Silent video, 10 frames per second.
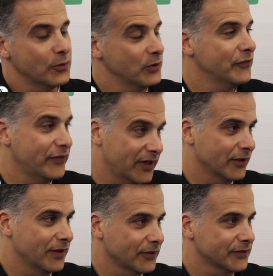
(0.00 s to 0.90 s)
We were very
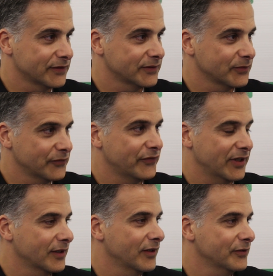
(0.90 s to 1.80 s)
close. We were
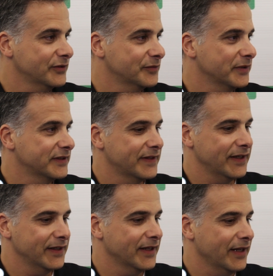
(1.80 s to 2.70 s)
very close. But
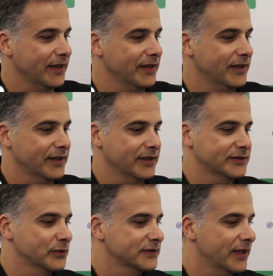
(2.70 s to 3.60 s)
then again,
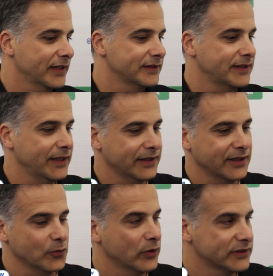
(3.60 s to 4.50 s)
it was like
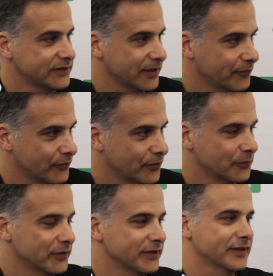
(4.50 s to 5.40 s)
taking one step
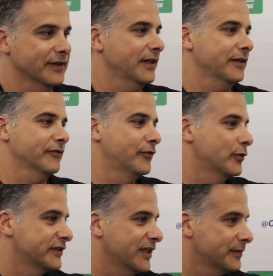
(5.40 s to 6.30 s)
forward and then
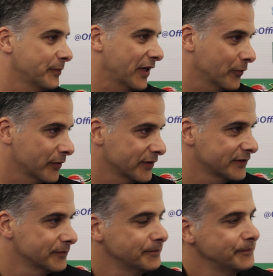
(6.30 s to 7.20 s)
4 steps backwards.